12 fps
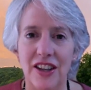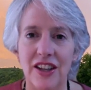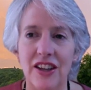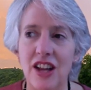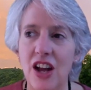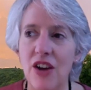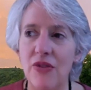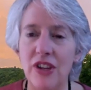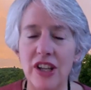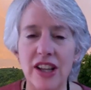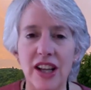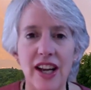The level
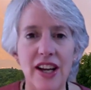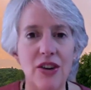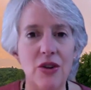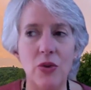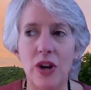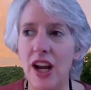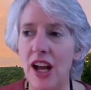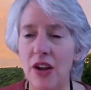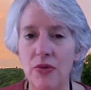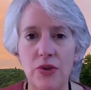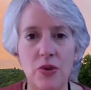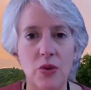and layer where
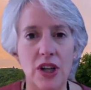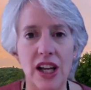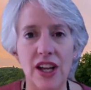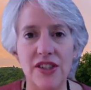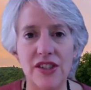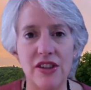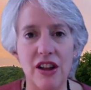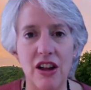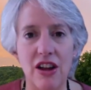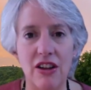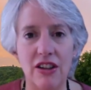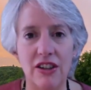everyone gets
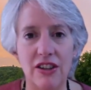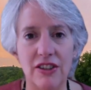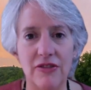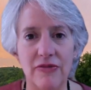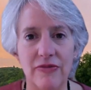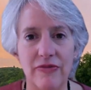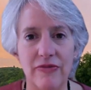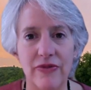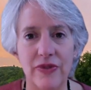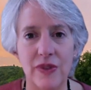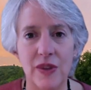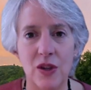along,
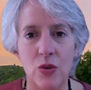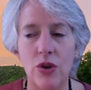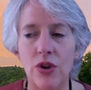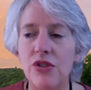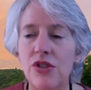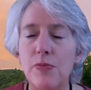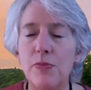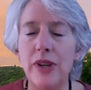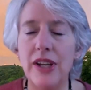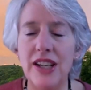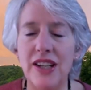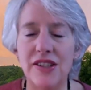where there's
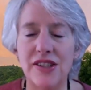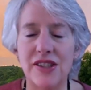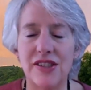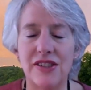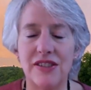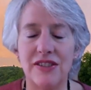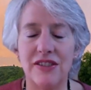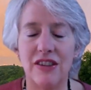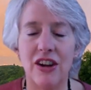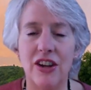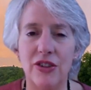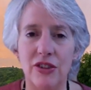peace
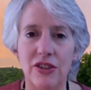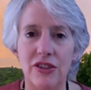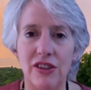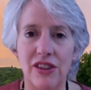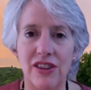on earth,